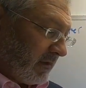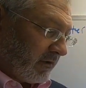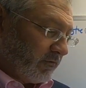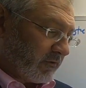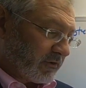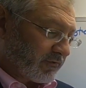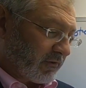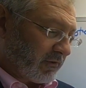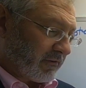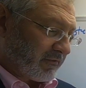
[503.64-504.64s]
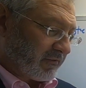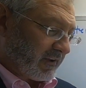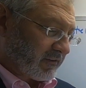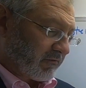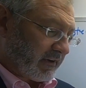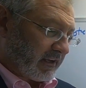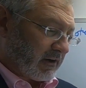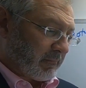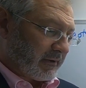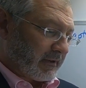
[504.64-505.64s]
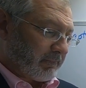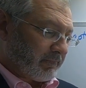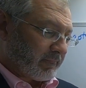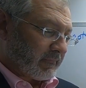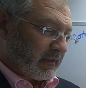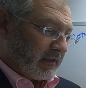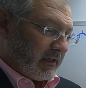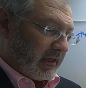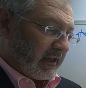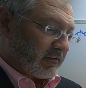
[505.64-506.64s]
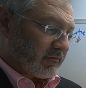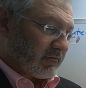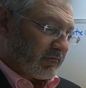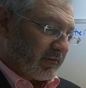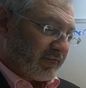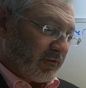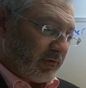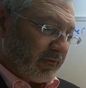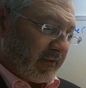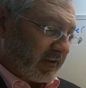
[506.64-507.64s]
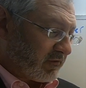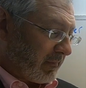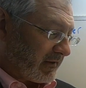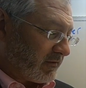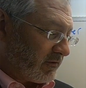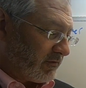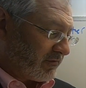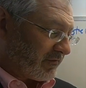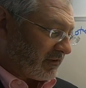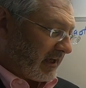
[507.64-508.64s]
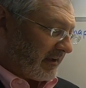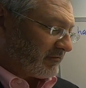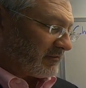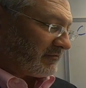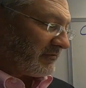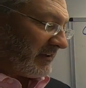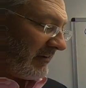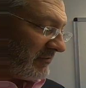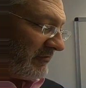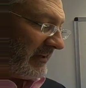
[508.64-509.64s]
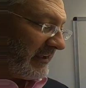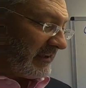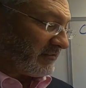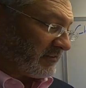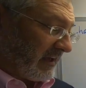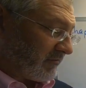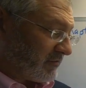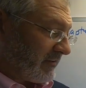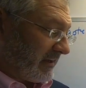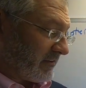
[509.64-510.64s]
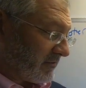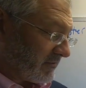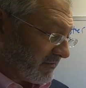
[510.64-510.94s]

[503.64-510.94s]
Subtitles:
a new controller of Santorini Company, has reviewed the expected useful lives of salvage values